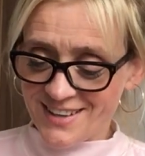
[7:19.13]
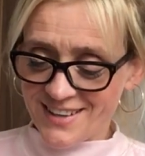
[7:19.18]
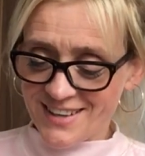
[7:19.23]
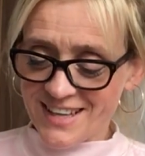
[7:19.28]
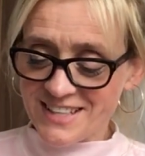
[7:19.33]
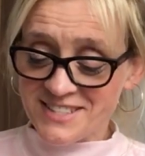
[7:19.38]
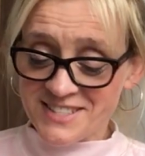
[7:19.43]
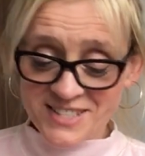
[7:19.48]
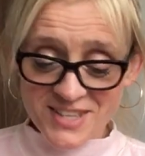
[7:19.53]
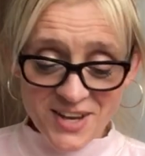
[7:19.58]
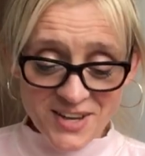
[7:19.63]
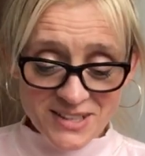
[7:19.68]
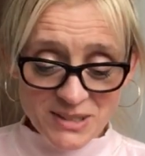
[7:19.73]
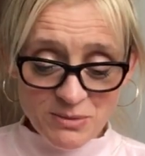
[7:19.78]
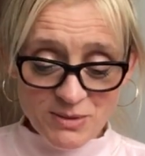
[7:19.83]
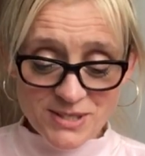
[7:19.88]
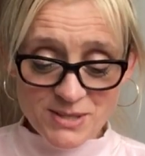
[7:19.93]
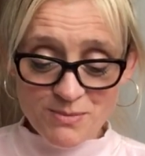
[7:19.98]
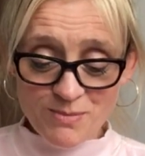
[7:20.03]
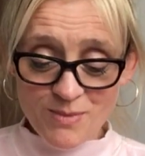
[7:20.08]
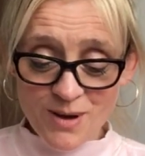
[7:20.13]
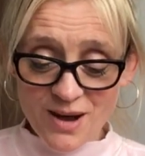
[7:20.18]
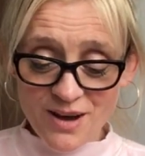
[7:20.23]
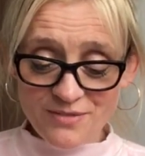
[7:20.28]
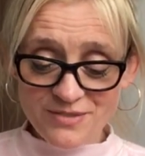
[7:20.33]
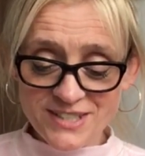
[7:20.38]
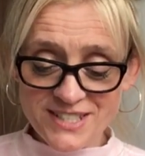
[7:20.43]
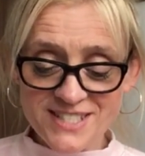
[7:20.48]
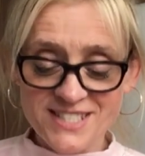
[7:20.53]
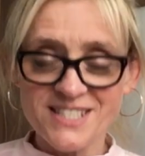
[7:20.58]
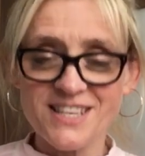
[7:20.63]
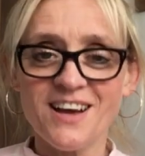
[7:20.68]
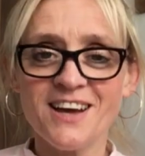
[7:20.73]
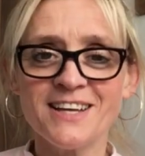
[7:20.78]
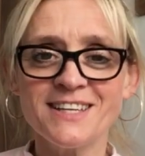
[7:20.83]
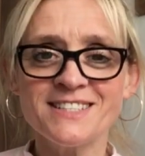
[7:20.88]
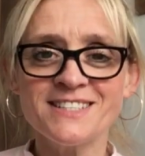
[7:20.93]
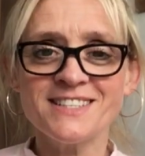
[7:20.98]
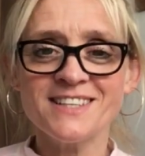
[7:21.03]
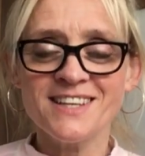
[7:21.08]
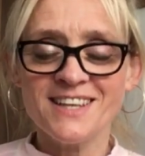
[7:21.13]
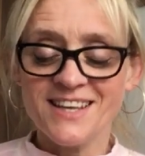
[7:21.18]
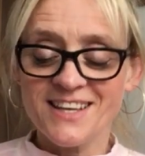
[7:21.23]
It certainly was a marvellous sight.